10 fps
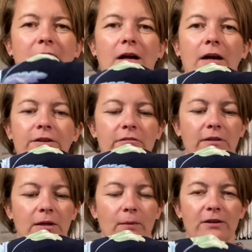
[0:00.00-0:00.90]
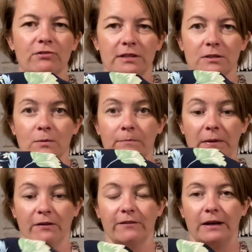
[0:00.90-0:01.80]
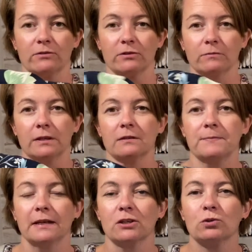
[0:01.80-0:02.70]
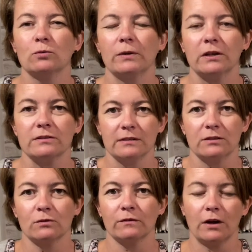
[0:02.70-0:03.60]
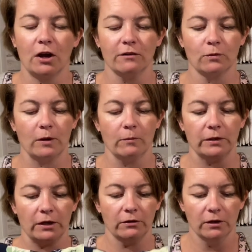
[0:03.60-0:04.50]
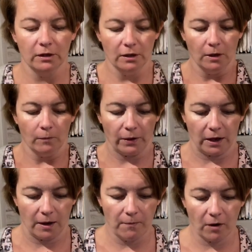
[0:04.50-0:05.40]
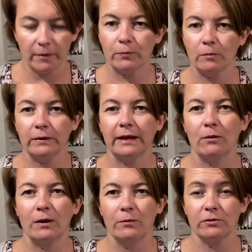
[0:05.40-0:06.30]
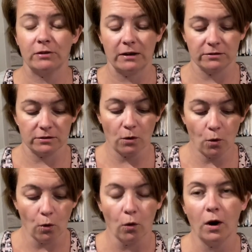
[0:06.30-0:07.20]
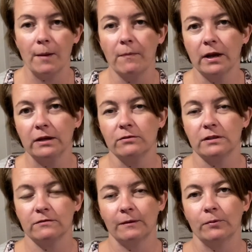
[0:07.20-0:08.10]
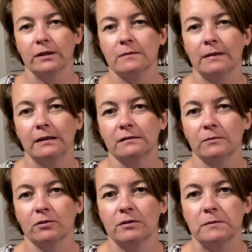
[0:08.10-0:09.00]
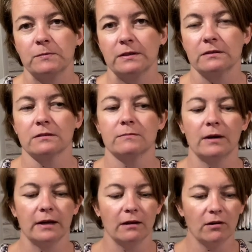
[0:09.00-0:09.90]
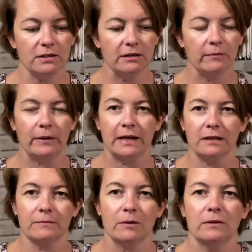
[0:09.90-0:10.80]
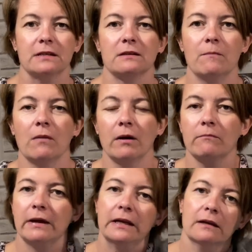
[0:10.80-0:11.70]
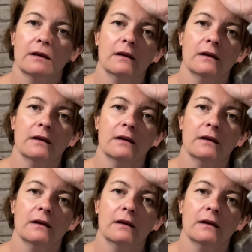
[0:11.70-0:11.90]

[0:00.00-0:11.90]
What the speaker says: I don't really wear dresses with big flowers on, because being a short person, they sort of overwhelm you, but I might probably get away with trousers, or I might use this fabric to make some Christmas presents, because my idea in my head at the moment is I might make